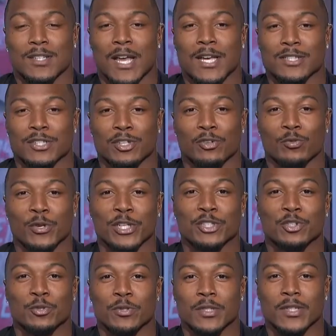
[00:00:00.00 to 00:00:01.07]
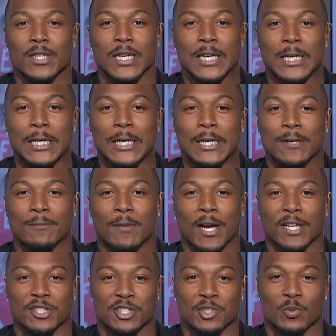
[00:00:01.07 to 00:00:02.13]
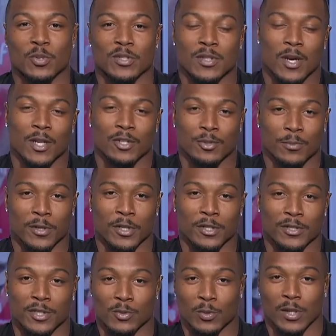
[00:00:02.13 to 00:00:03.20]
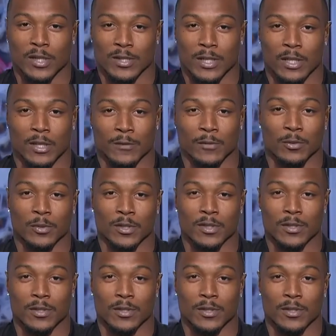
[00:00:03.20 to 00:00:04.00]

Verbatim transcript: Has a good ring to it. Uh, I just switched colored birds, is what I tell everyone.